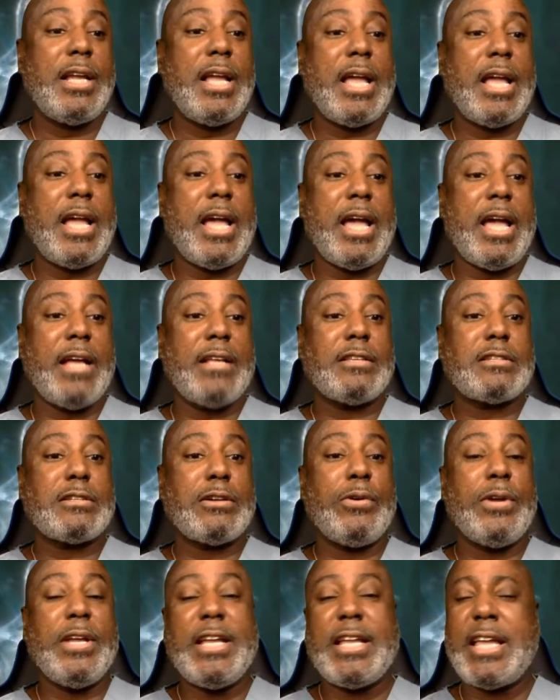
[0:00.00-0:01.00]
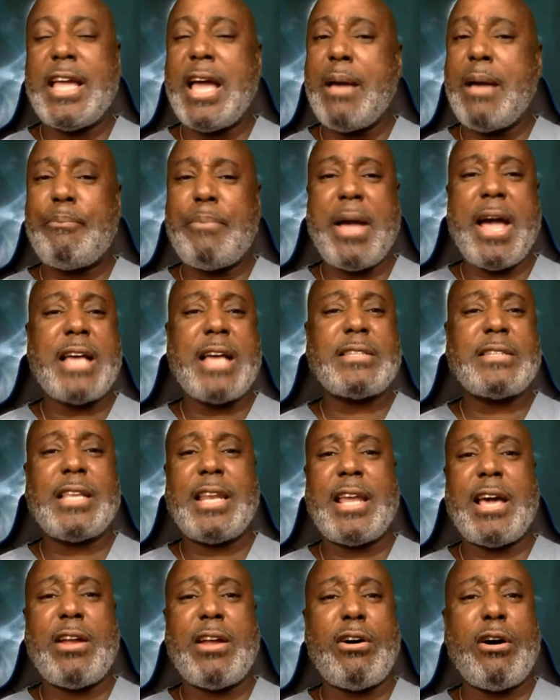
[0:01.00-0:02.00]
And so he kept passing
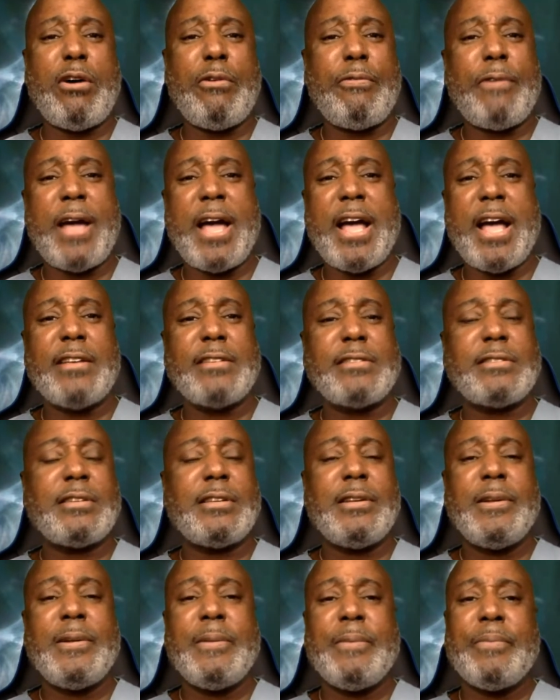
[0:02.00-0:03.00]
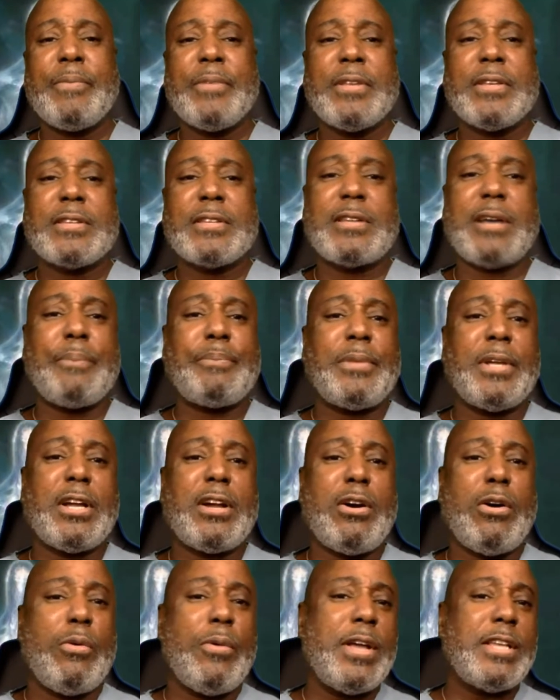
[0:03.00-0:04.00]
that off as something
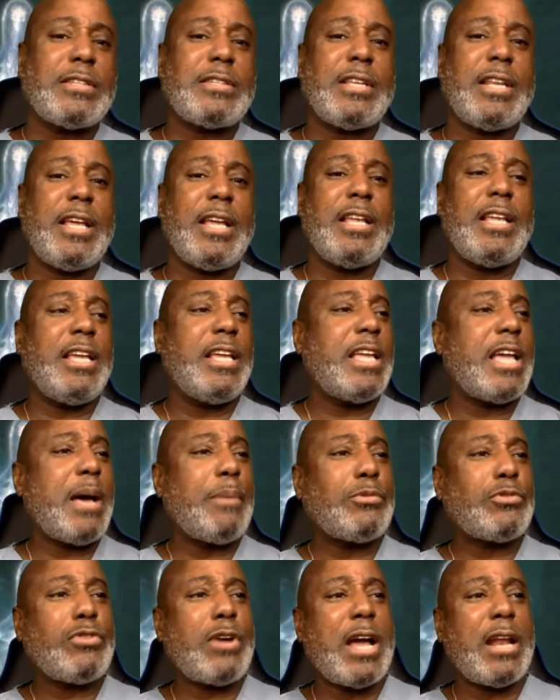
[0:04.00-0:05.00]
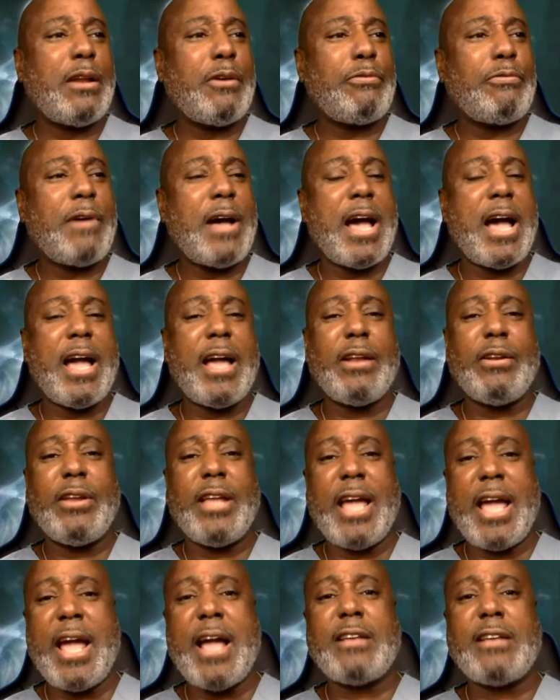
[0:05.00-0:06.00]
coincident. He kept trying to find
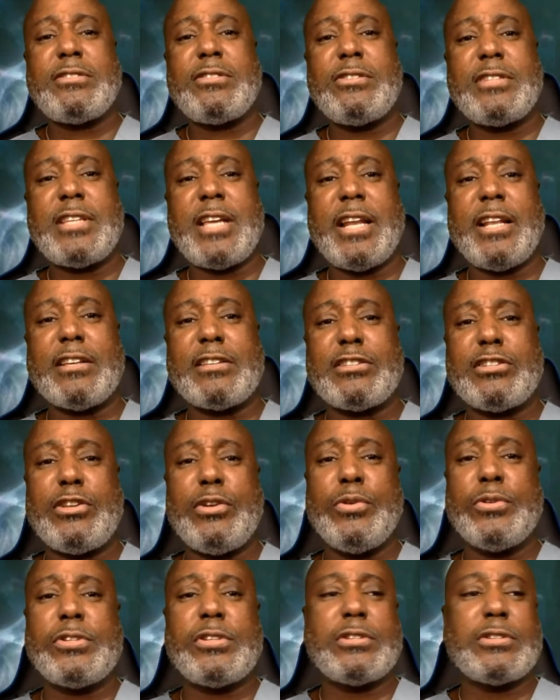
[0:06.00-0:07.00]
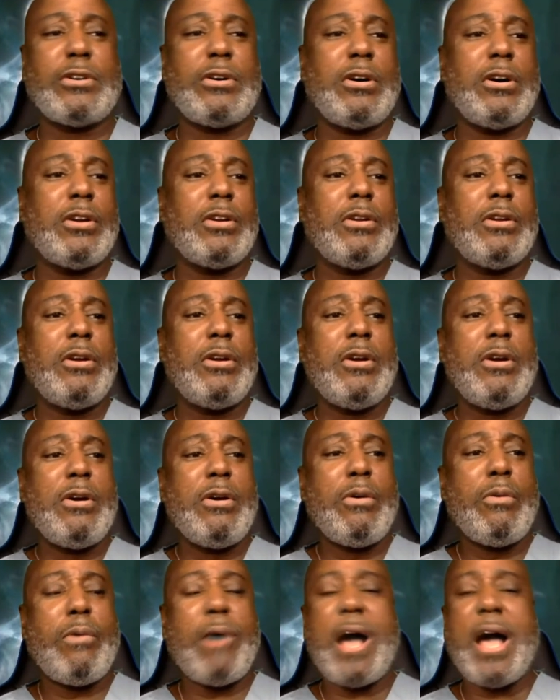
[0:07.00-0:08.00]
answers and excuses on
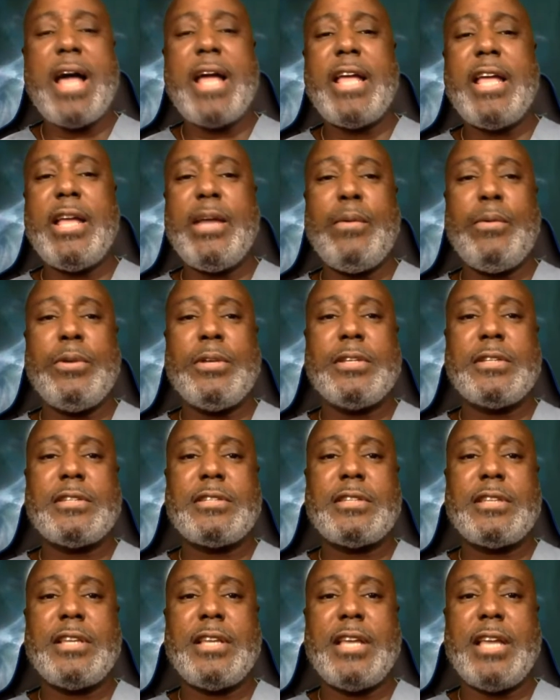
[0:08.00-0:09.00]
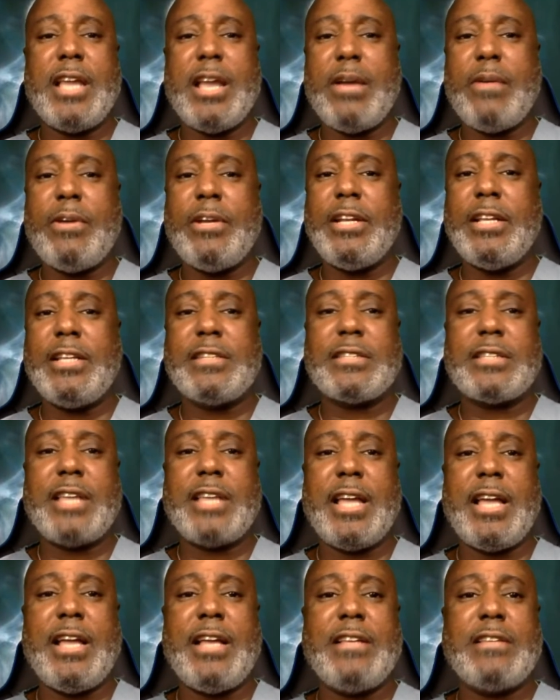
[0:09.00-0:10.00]
why he was hearing these
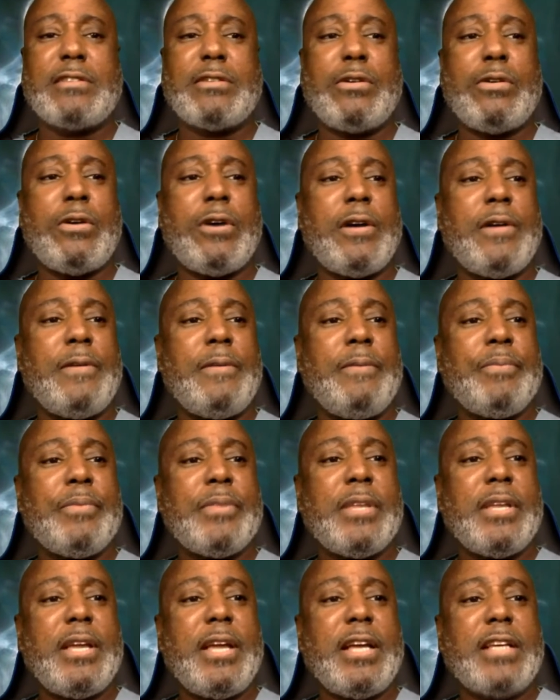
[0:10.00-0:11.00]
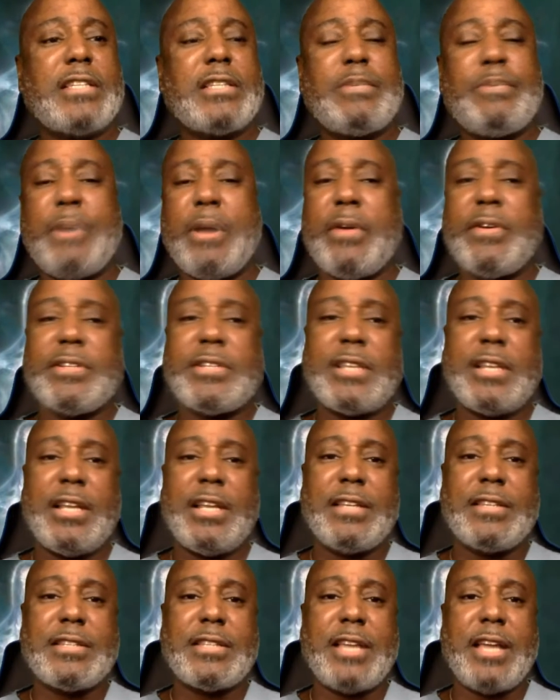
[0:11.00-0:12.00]
things or experiencing
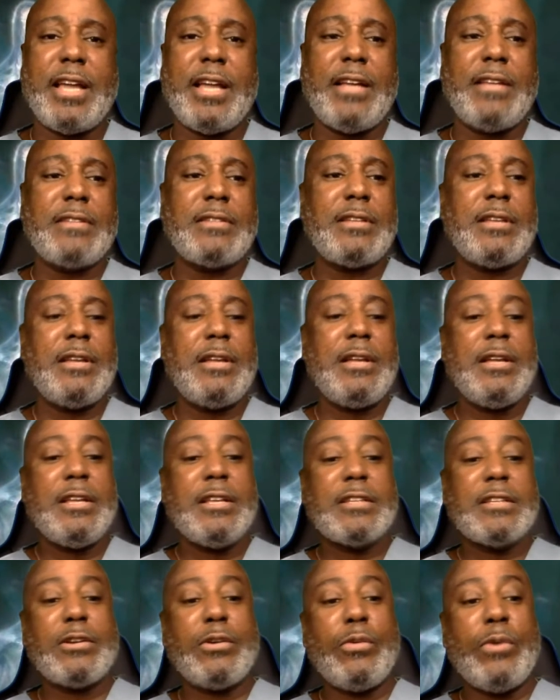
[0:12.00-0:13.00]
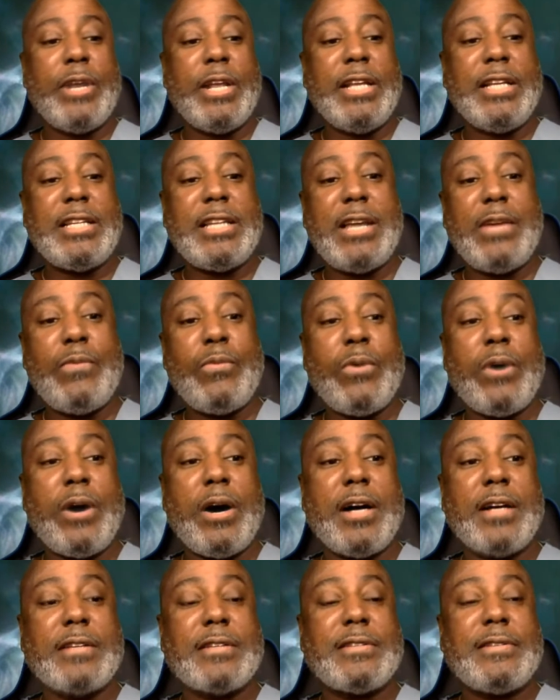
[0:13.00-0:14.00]
these things. So what he did
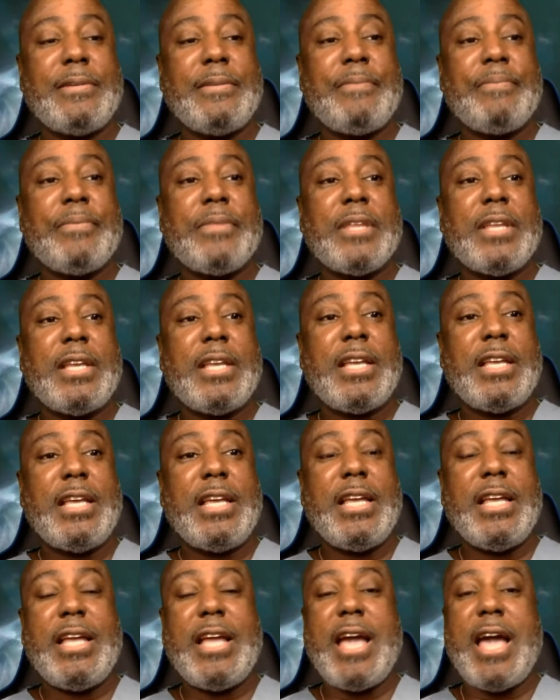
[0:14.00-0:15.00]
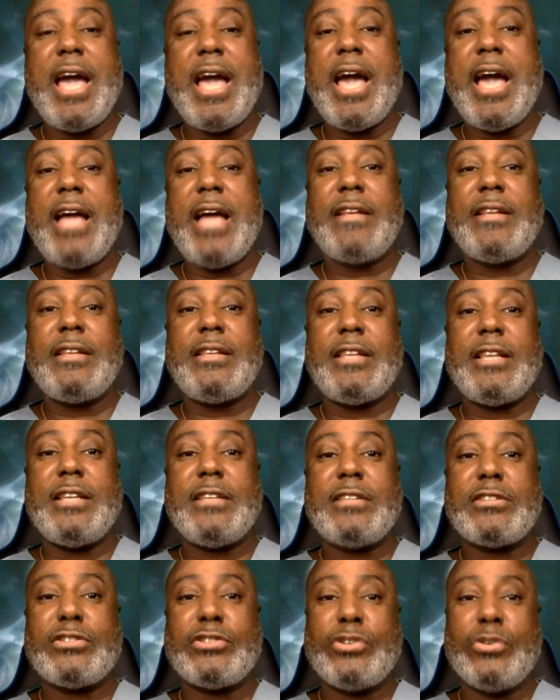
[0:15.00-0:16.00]
was he had
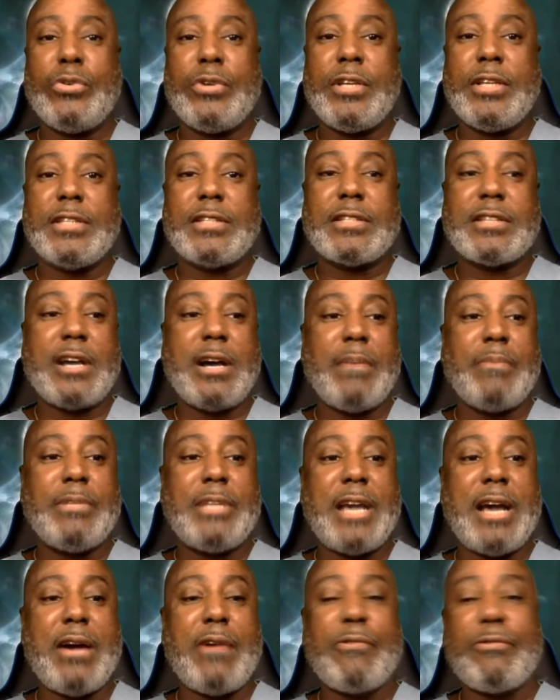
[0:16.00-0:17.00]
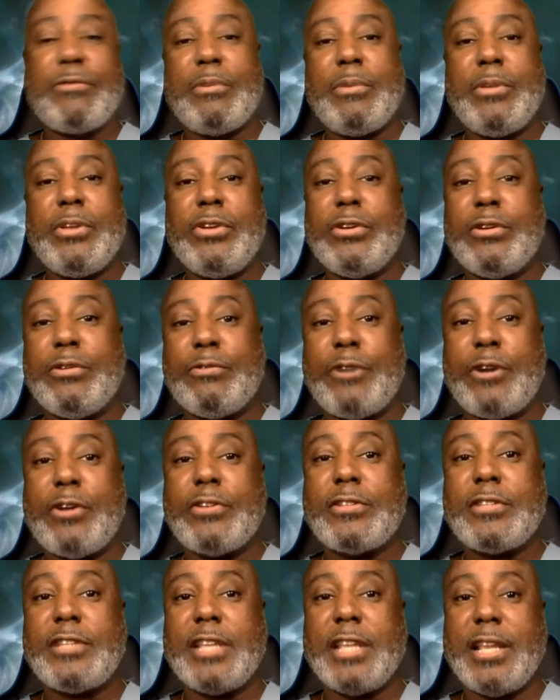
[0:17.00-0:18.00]
these students come down from a
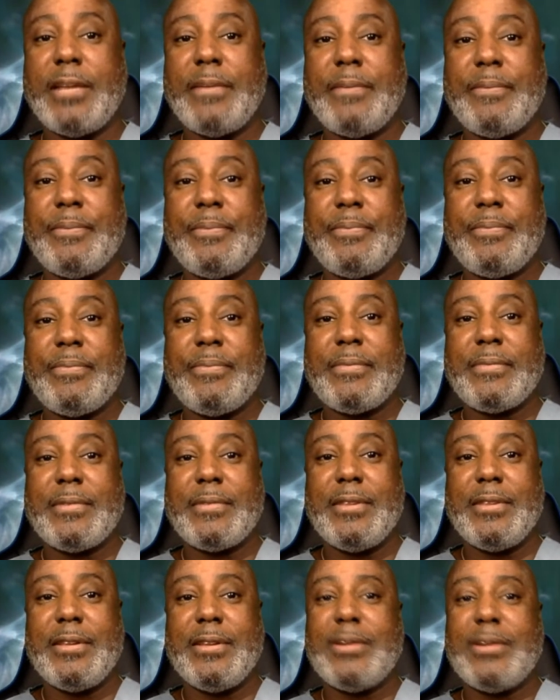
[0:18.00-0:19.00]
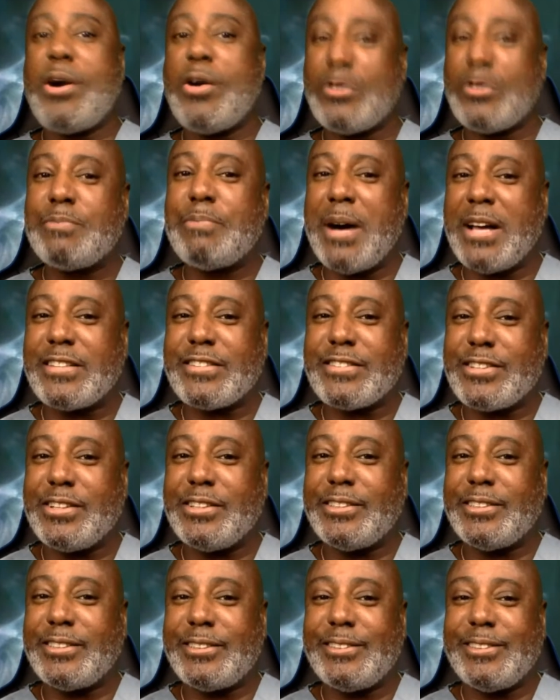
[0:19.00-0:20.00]
university,
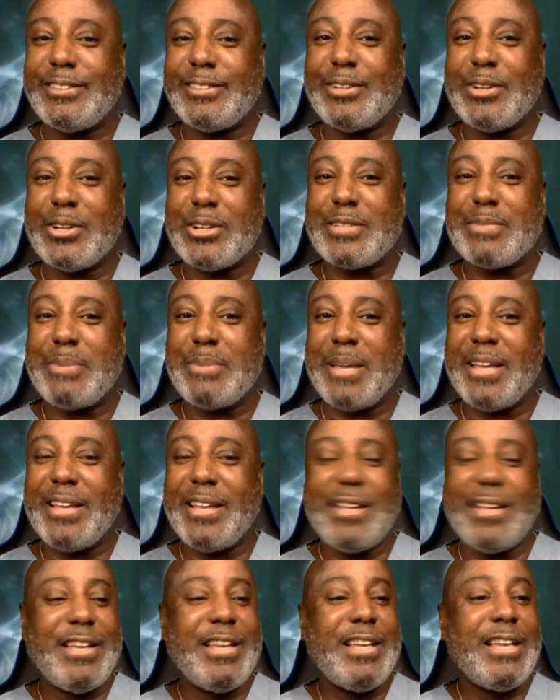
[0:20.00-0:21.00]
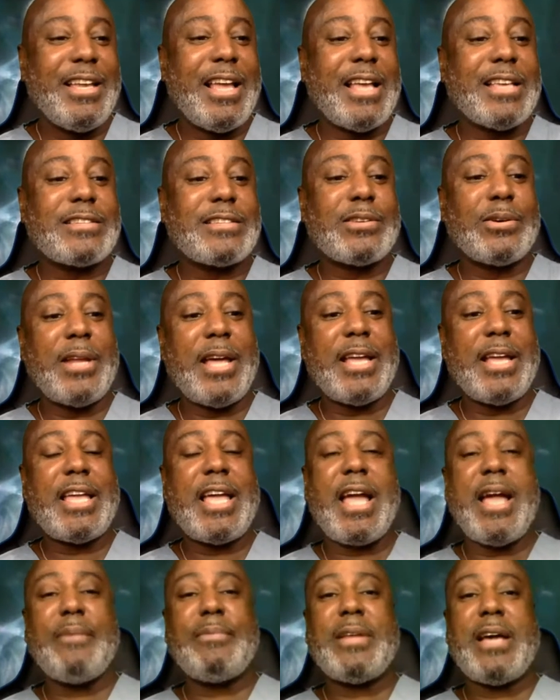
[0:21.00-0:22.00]
Ghostbusters, so to speak. And so they
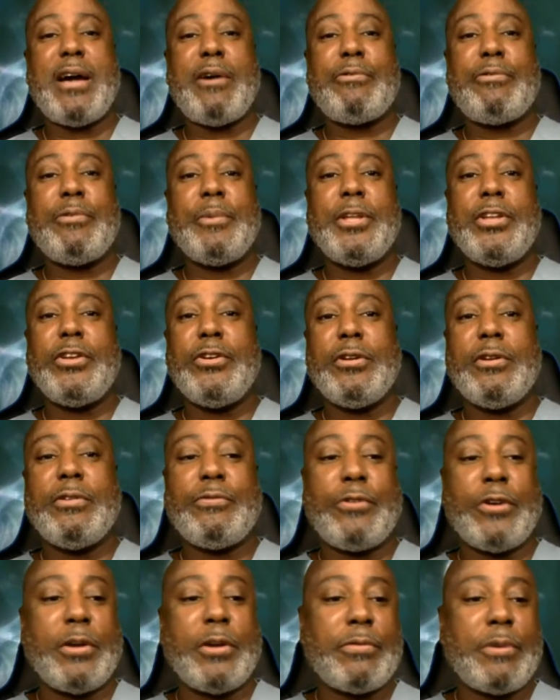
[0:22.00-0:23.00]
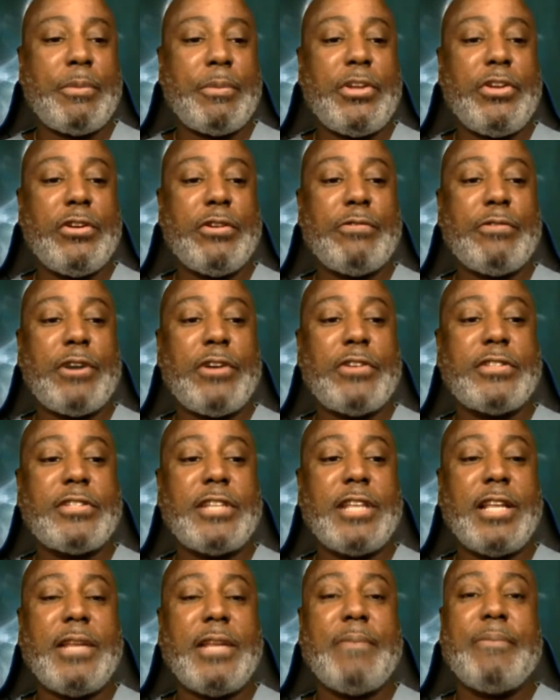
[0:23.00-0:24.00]
came down from the
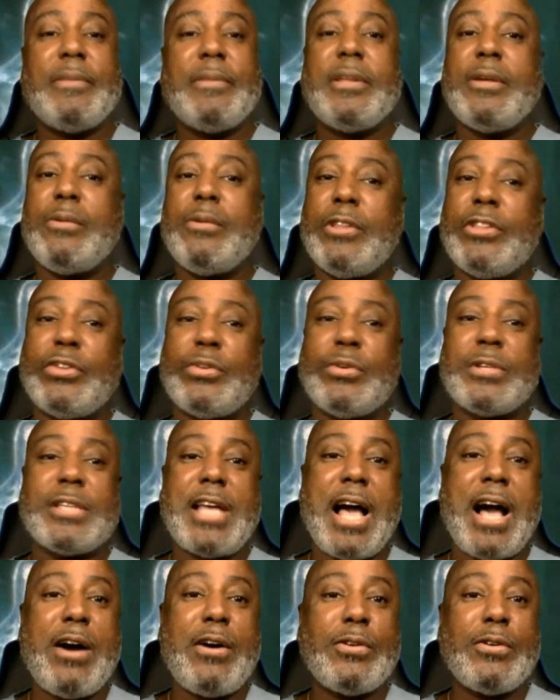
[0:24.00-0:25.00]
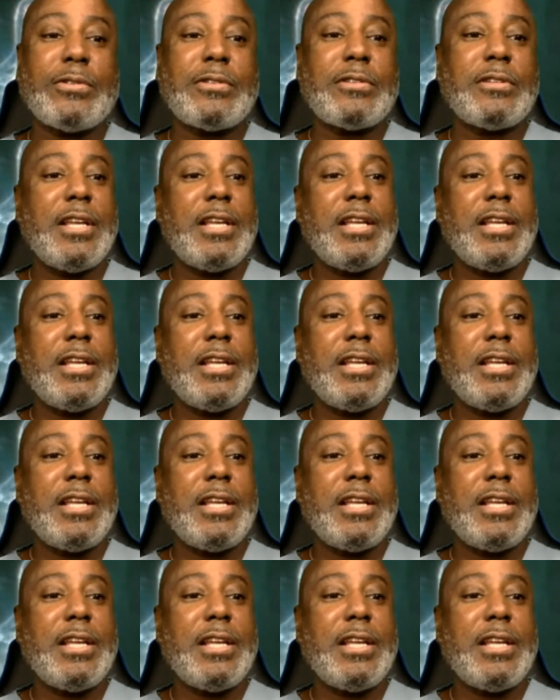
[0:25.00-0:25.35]
university, went to his house.